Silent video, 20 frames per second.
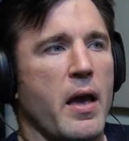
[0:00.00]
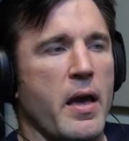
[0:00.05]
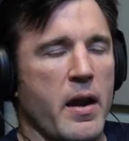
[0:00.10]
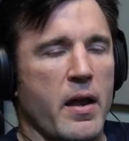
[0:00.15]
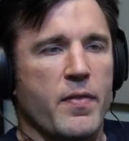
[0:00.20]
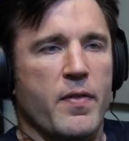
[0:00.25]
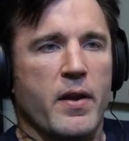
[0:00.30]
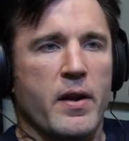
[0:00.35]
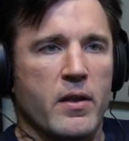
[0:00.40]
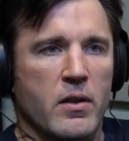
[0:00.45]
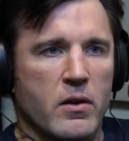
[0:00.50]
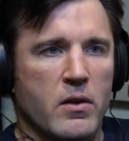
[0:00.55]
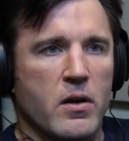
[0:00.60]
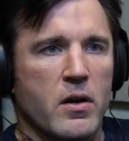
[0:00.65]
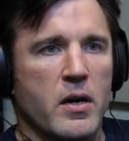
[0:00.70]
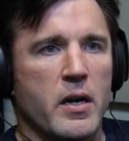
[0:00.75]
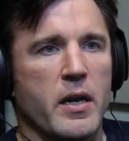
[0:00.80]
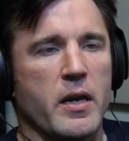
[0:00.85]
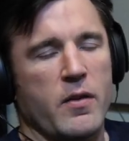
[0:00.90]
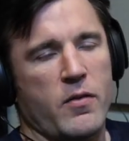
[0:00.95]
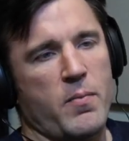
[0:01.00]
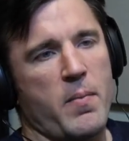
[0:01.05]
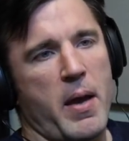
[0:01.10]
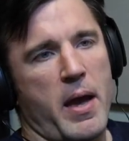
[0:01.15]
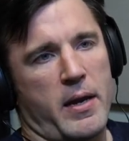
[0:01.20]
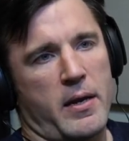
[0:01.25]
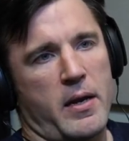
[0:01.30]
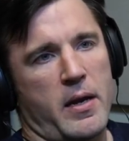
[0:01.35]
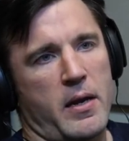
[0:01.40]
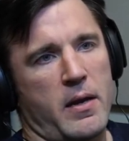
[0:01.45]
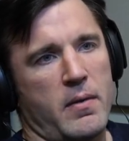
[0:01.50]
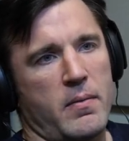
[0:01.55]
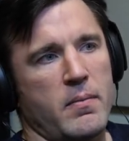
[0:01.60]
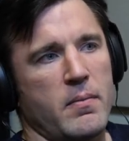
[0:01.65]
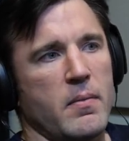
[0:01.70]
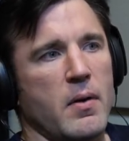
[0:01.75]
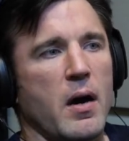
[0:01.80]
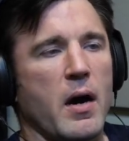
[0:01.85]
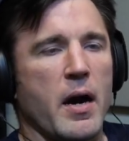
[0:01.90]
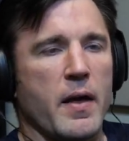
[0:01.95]
And I thought he looked good against Magny.
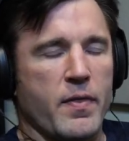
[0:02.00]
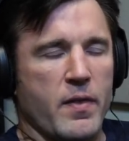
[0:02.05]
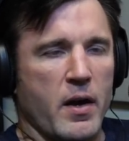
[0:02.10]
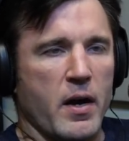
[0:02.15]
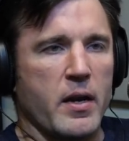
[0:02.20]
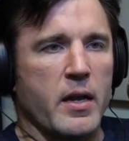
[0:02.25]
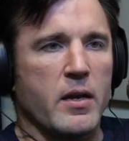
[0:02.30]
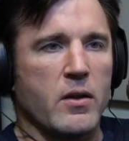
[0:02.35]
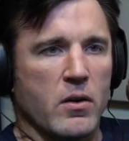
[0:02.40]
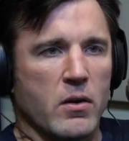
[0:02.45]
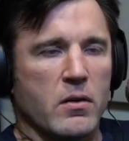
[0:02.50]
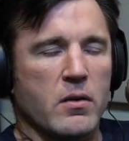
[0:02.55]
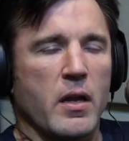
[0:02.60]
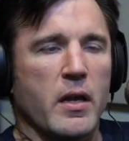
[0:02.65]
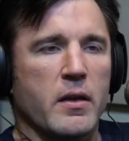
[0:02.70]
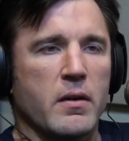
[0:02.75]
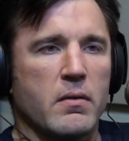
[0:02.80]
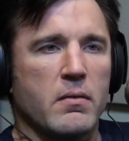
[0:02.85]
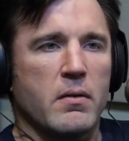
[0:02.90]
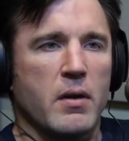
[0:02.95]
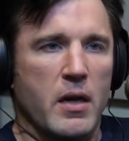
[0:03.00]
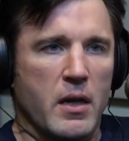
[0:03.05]
I thought he looked like